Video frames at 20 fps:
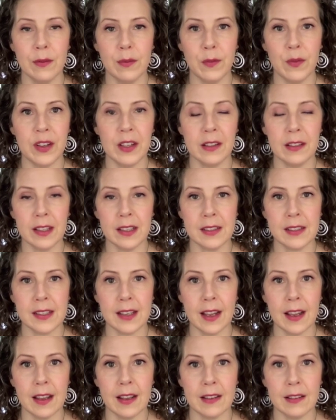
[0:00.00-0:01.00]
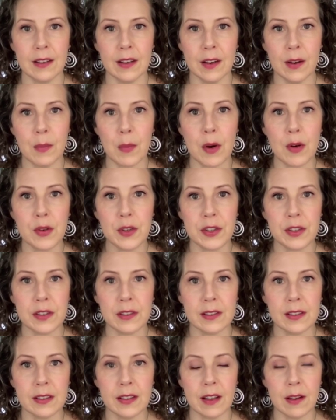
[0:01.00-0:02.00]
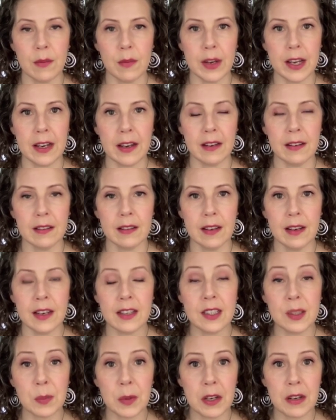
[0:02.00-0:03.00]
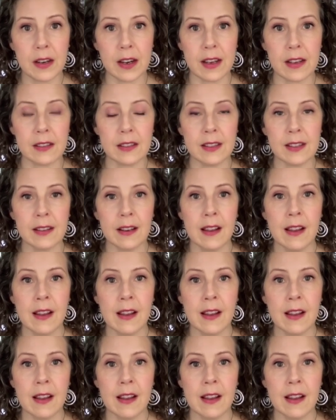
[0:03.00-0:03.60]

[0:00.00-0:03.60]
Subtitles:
feelings and emotions that we can experience.